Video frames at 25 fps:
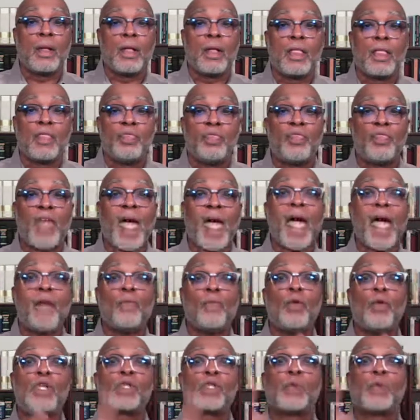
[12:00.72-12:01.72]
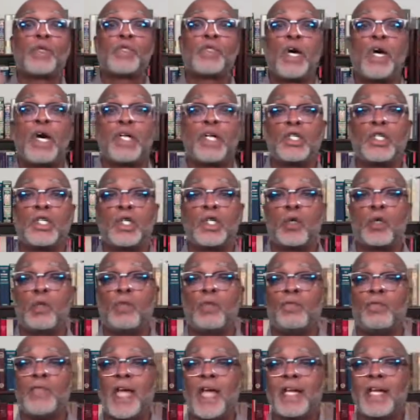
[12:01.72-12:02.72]
that which was
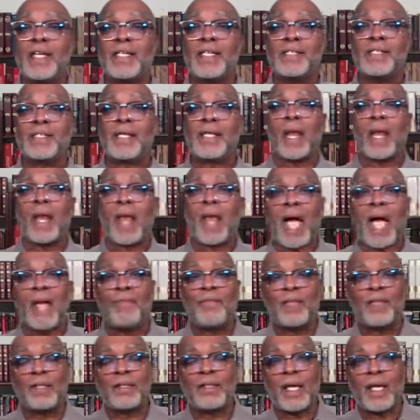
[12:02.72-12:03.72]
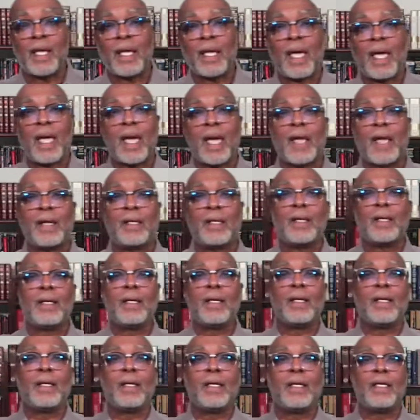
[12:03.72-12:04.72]
uncouth, that is the life that they had,
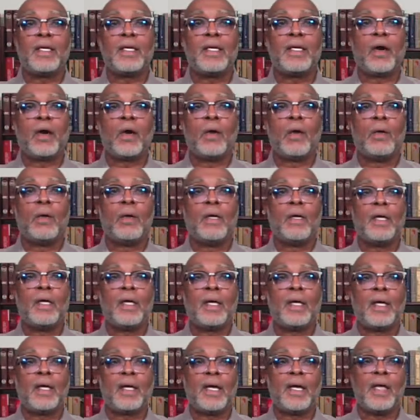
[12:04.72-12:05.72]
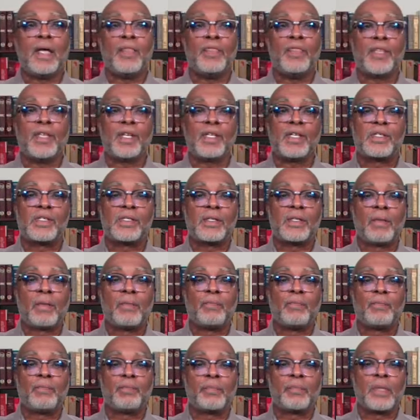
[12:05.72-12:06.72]
in this,
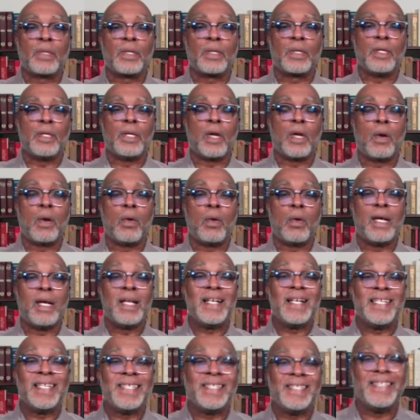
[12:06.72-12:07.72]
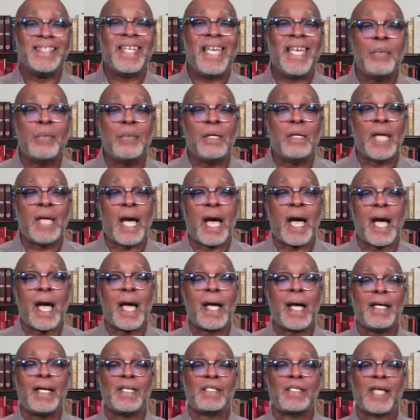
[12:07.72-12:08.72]

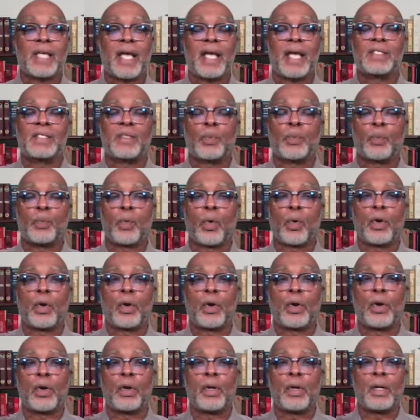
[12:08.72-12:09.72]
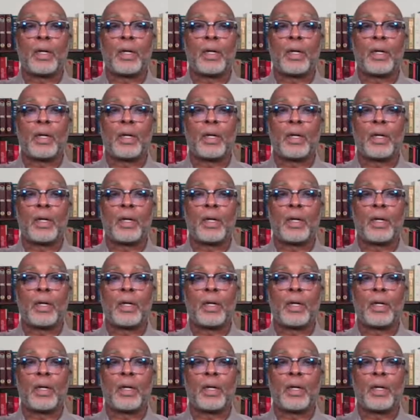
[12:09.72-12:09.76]
demonized, as it were,